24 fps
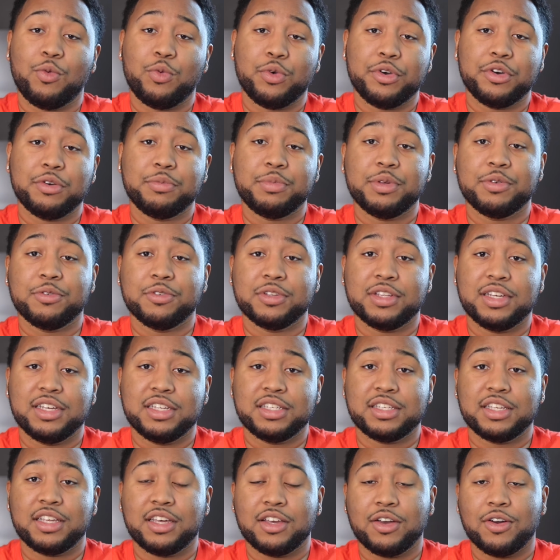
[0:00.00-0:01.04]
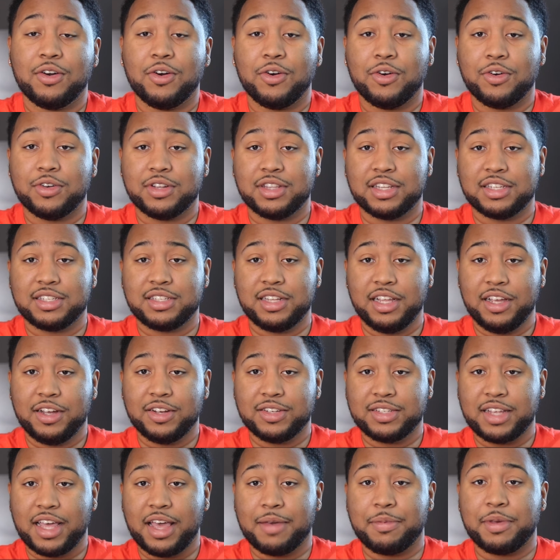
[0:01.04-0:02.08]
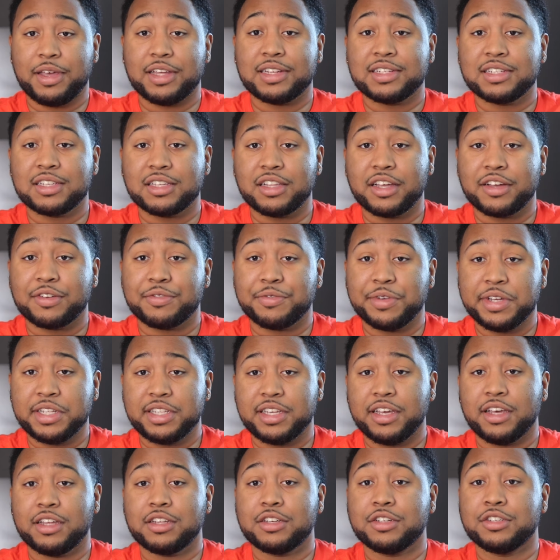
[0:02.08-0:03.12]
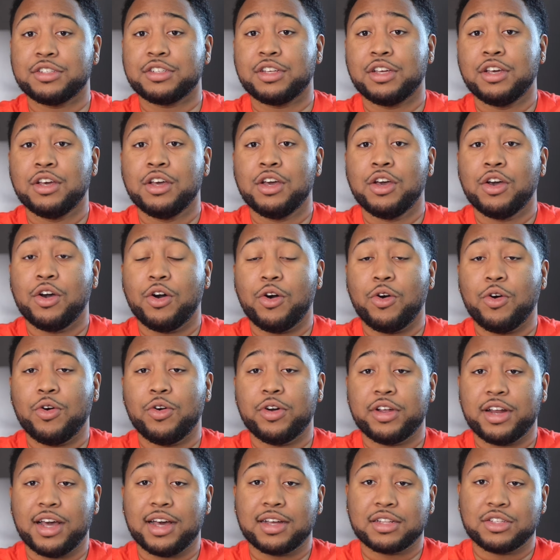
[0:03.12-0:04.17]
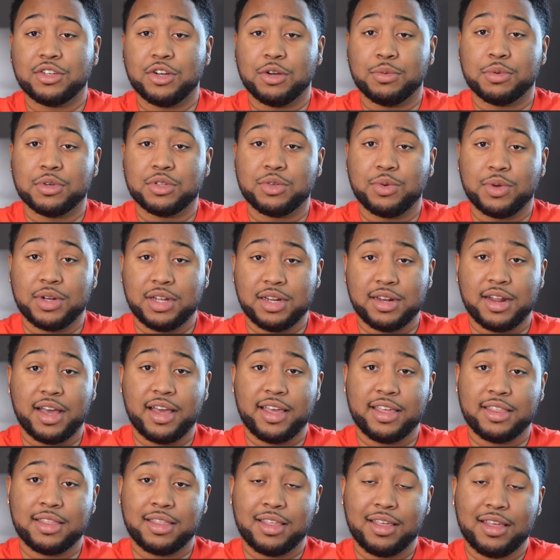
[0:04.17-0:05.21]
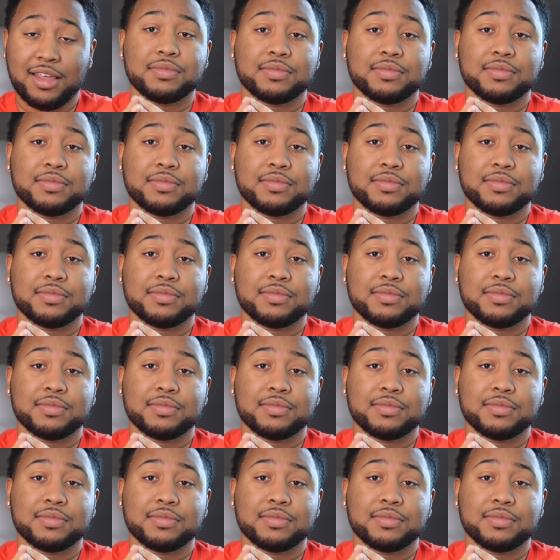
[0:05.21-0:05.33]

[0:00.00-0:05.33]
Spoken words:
will be releasing on the sneakers app and select retailers on October 29th.